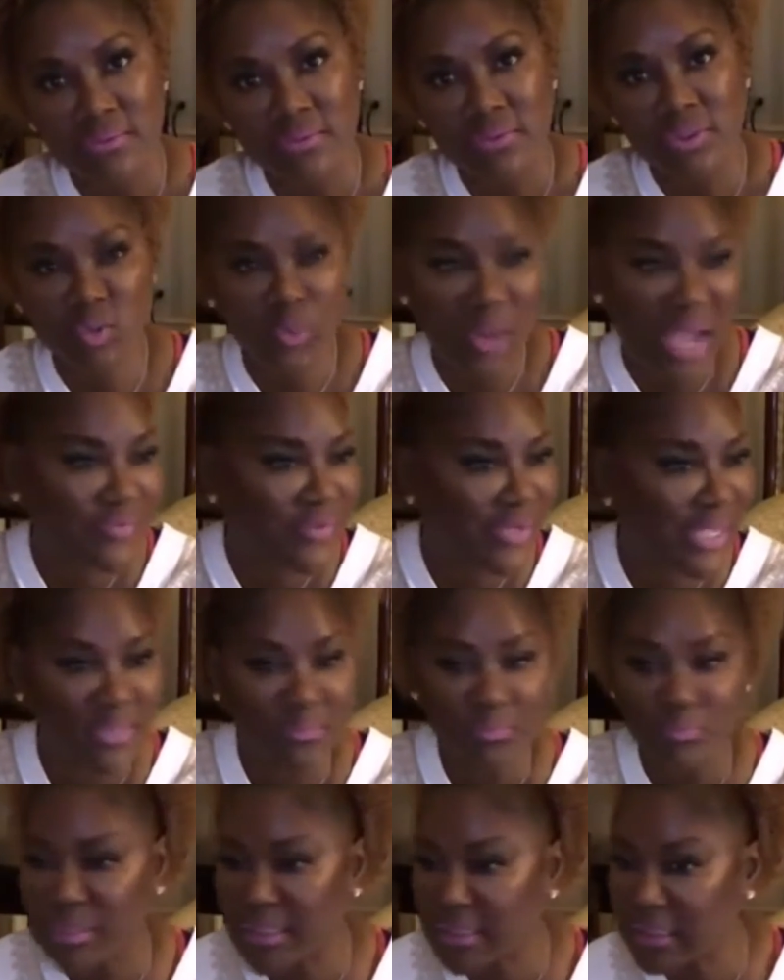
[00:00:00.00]
So I've had
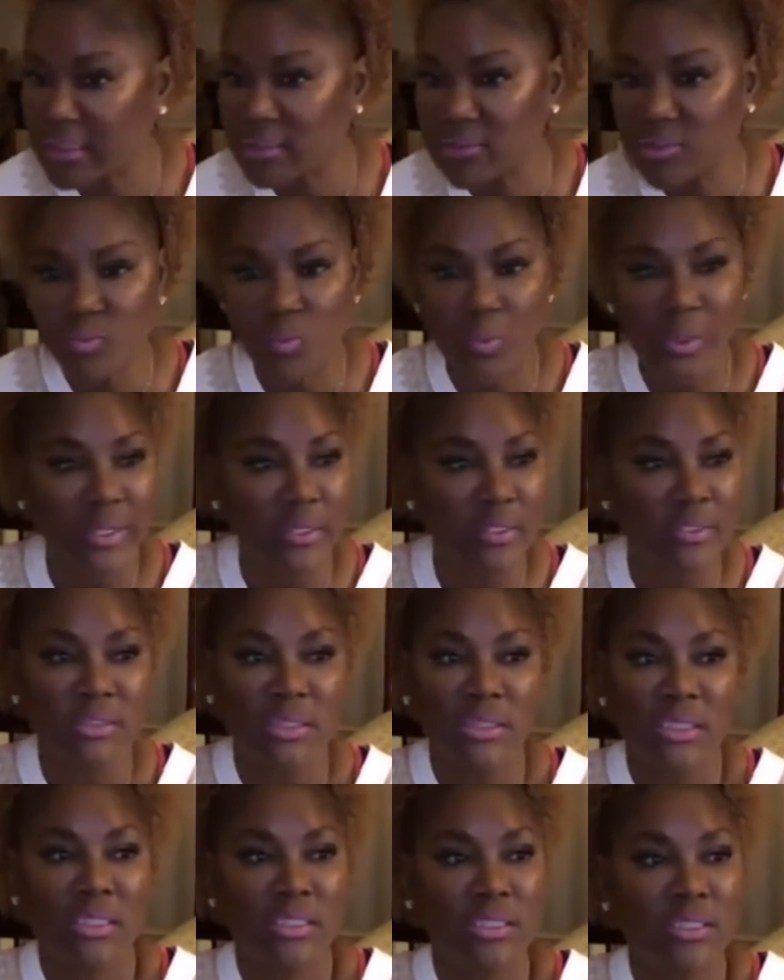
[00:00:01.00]
meetings where,
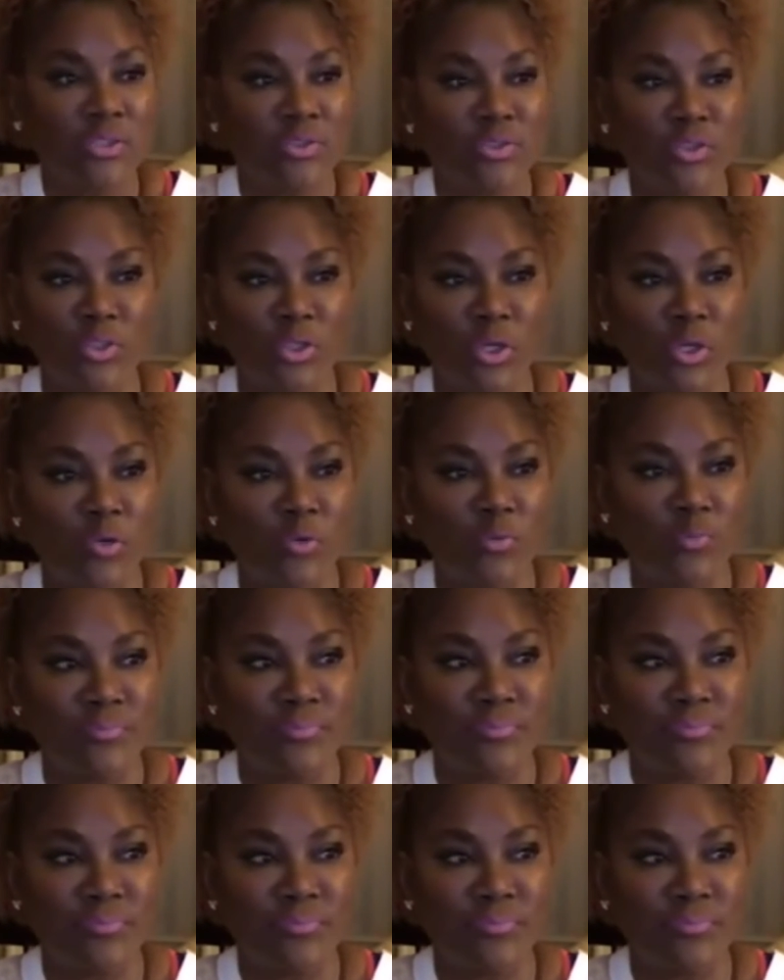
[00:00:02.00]
you know,